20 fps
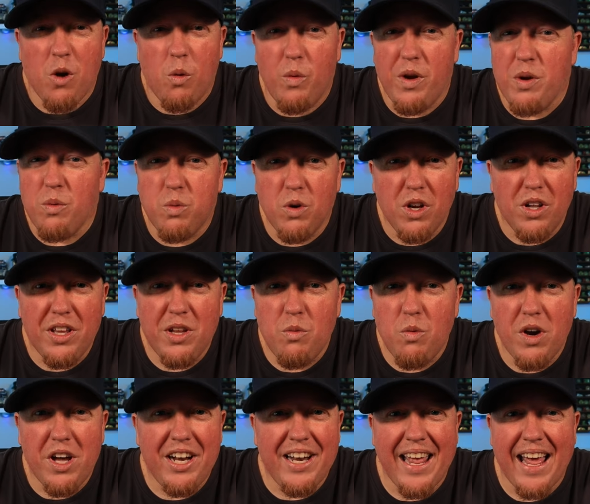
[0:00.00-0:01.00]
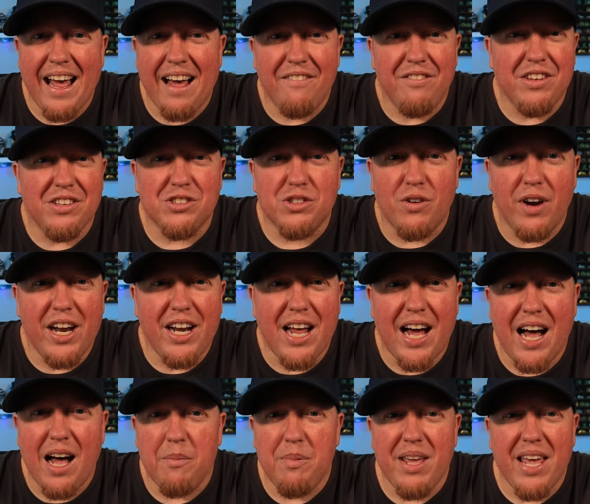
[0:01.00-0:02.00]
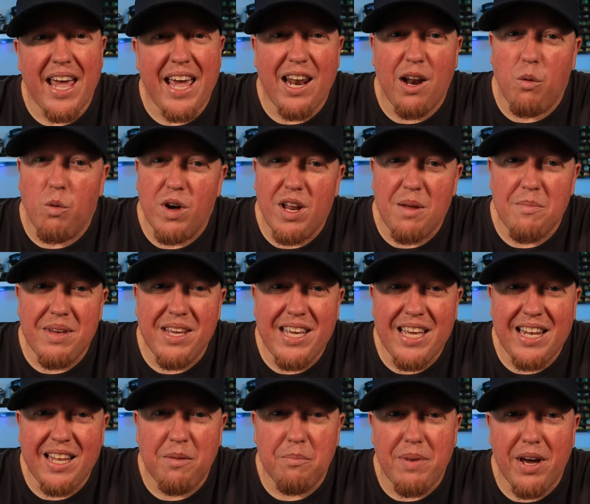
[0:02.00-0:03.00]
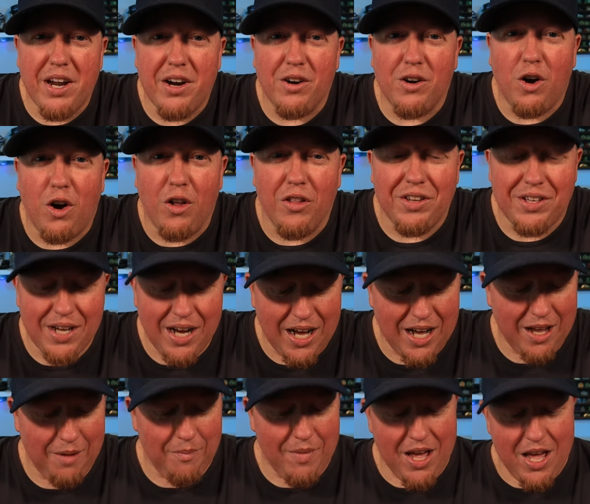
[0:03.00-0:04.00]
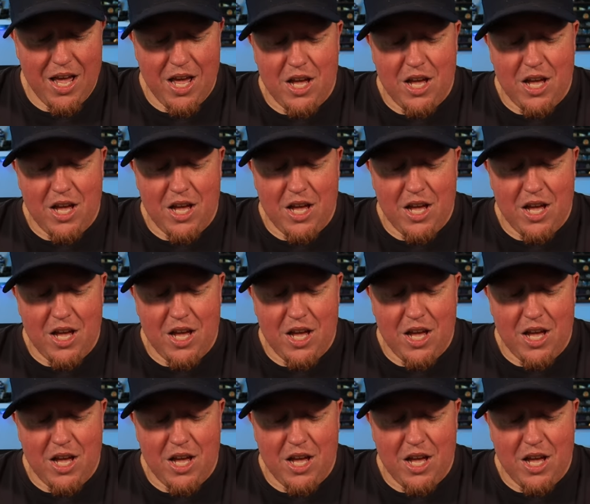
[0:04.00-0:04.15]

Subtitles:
We really wouldn't have this great hobby, and it wouldn't be getting better all the time.